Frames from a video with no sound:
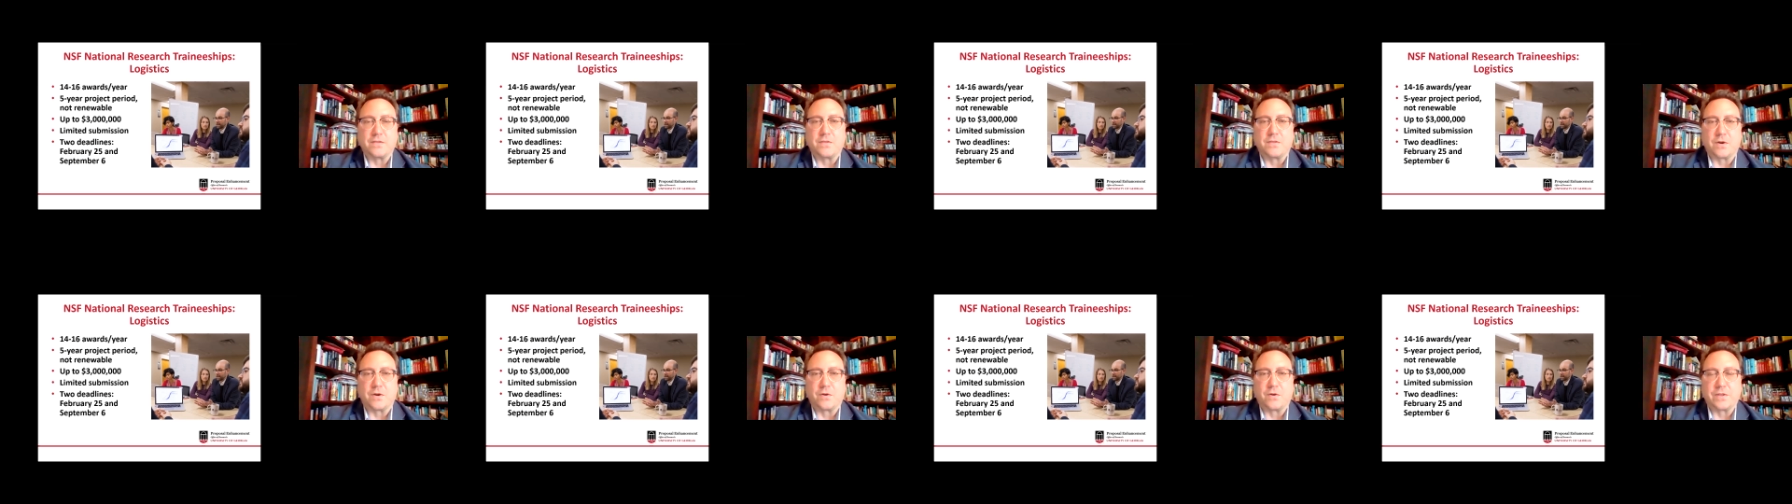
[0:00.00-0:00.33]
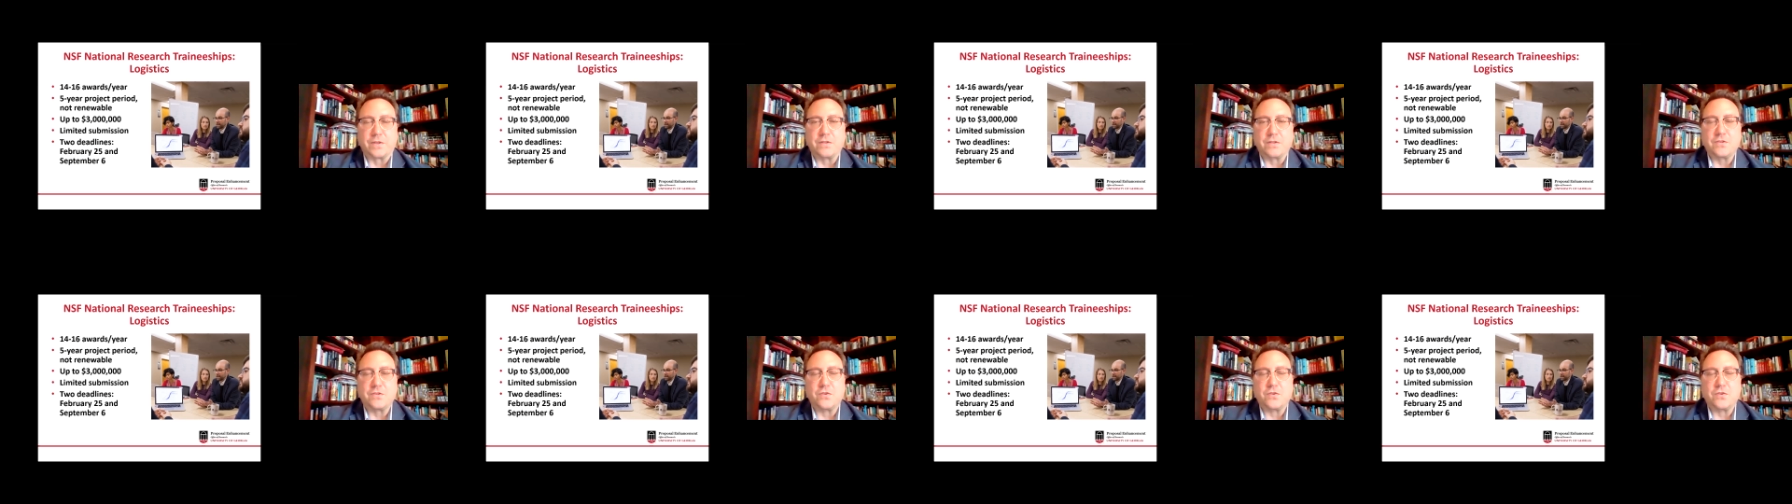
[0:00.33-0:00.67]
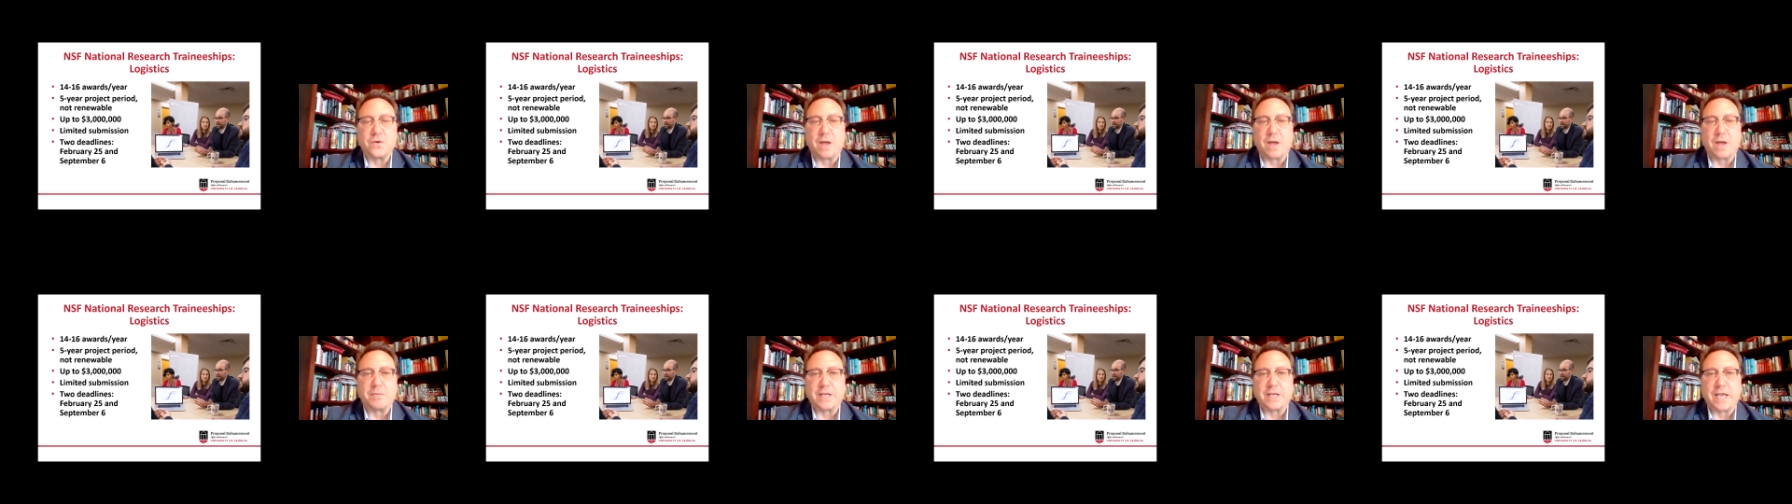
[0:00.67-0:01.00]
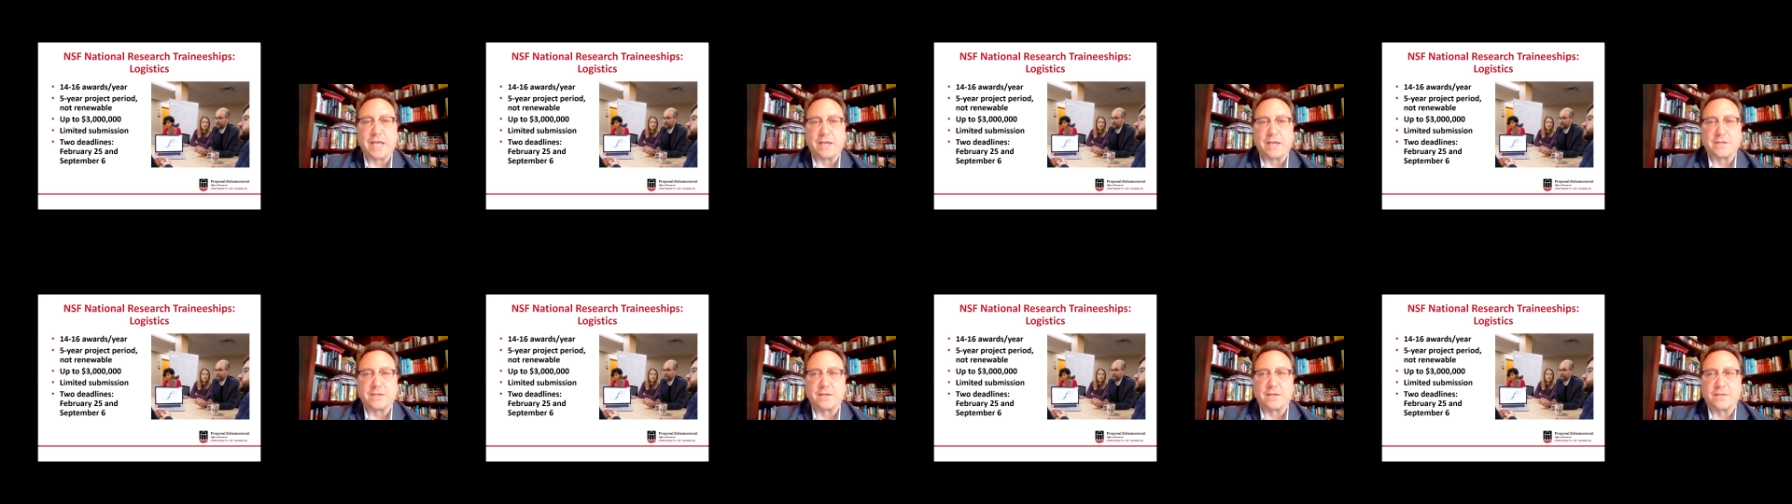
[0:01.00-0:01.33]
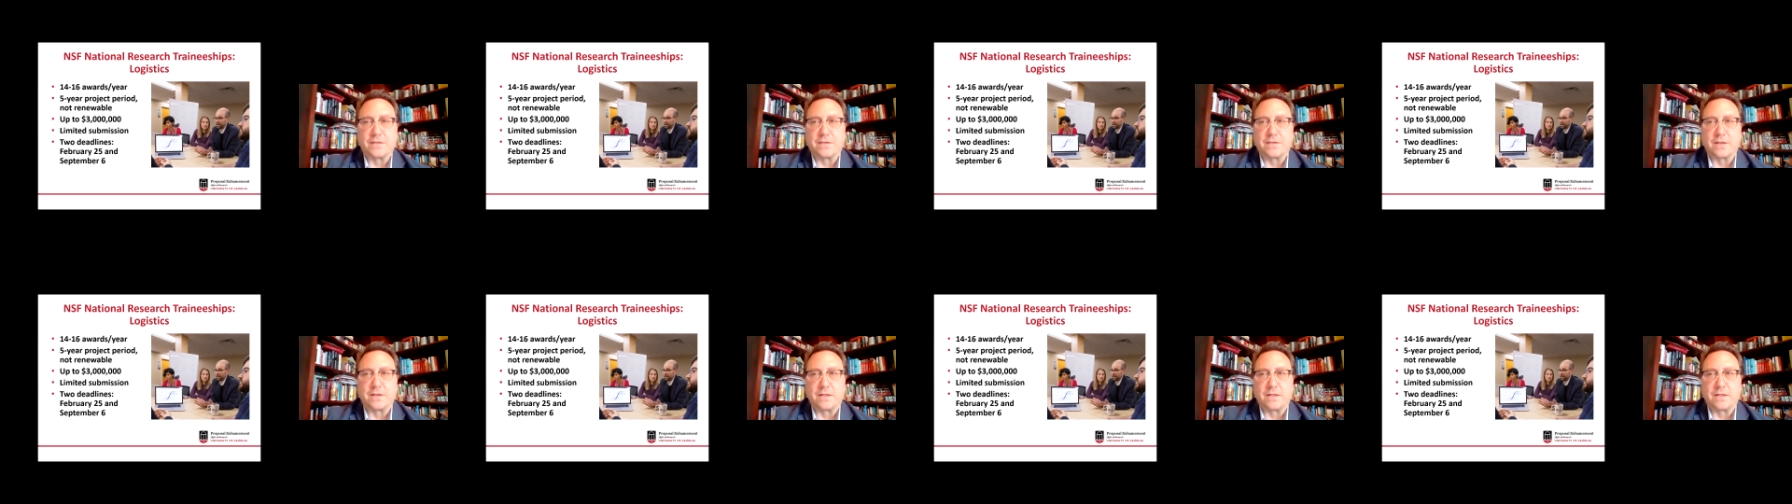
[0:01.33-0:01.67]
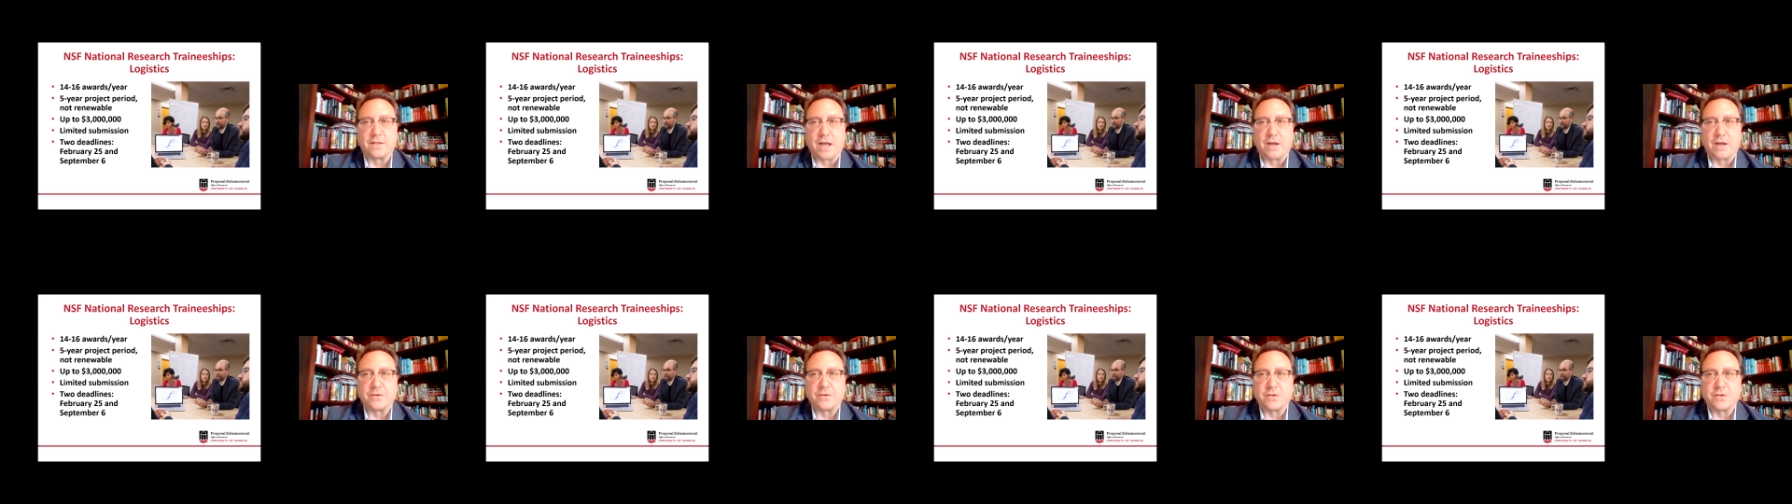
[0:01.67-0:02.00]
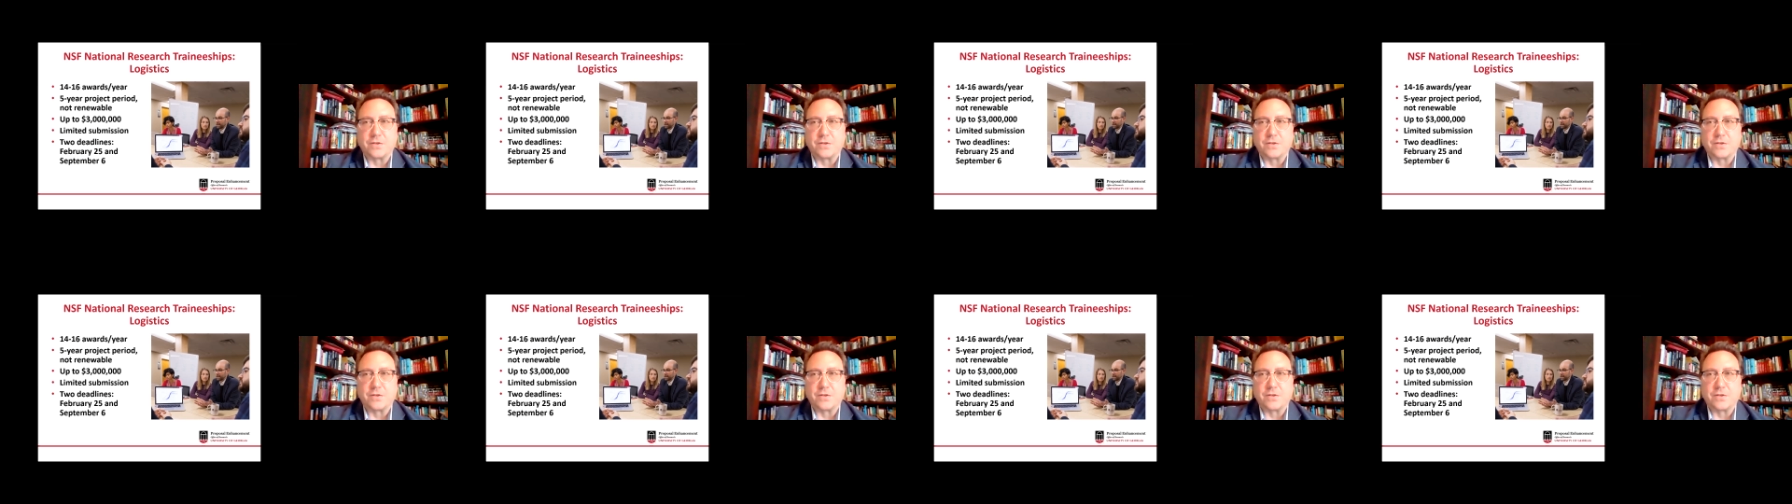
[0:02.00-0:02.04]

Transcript: there are only 2 applications allowed to